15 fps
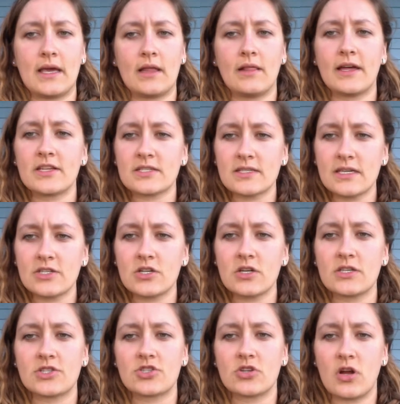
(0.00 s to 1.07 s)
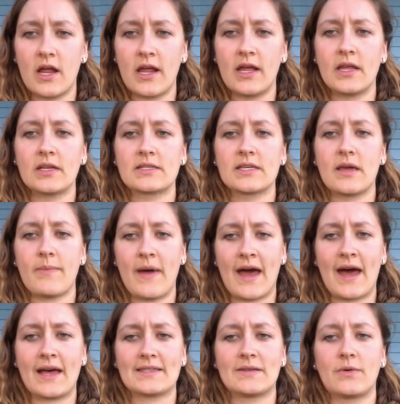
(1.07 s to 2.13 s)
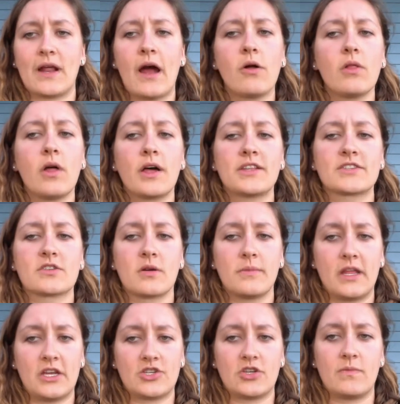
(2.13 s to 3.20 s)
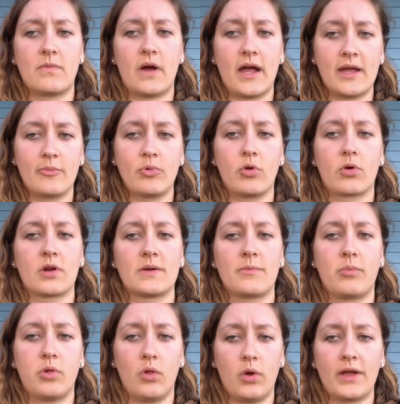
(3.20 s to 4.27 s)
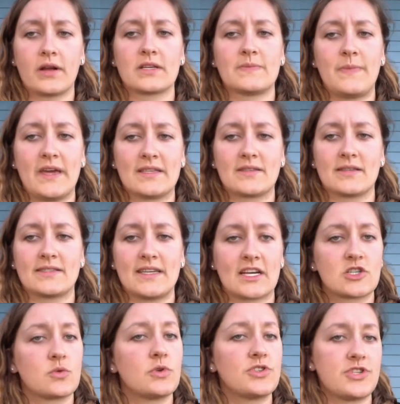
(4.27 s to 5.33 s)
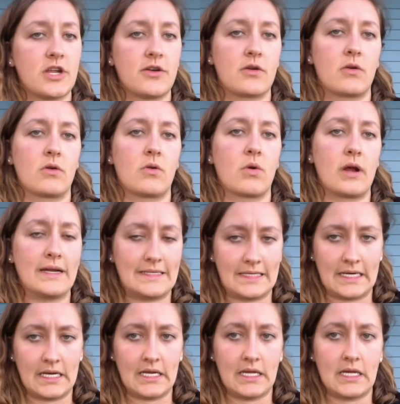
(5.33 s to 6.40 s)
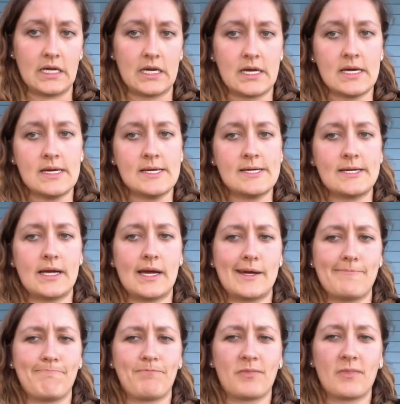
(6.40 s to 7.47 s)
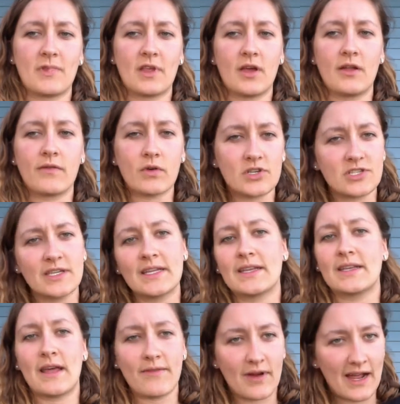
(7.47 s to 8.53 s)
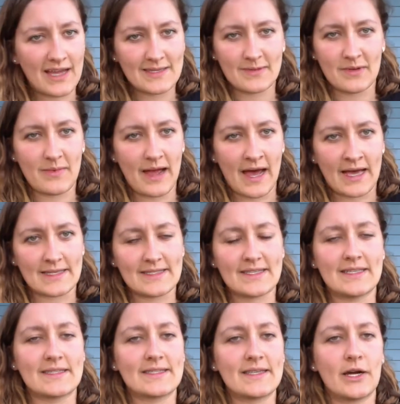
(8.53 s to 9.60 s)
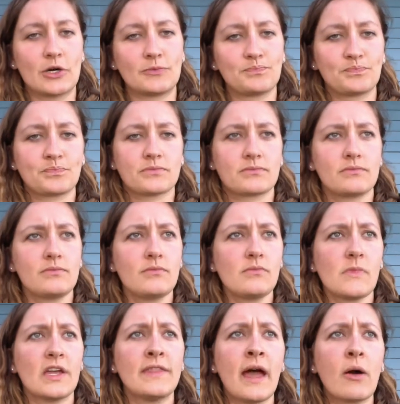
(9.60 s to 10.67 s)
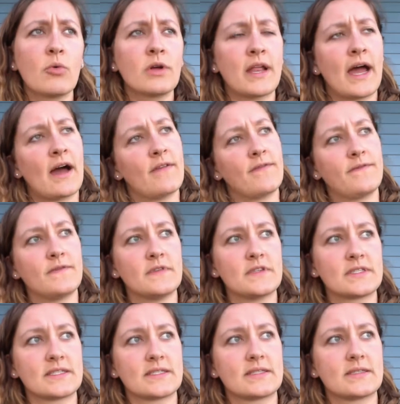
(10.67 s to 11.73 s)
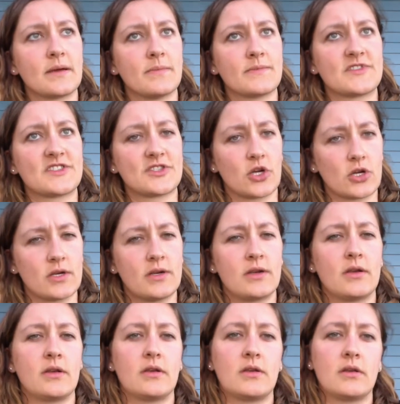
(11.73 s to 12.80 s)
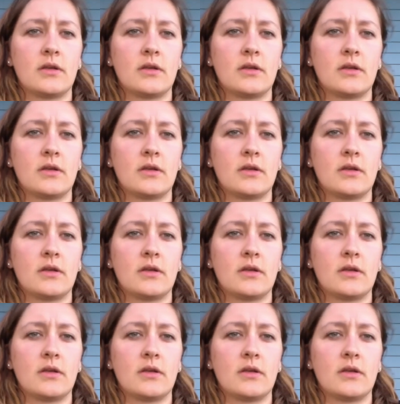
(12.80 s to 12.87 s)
a legislature that's trying to get passed that would outlaw discrimination by employers based on sexual, gender, or identity. Unfortunately, it never has been passed. And that would have some certain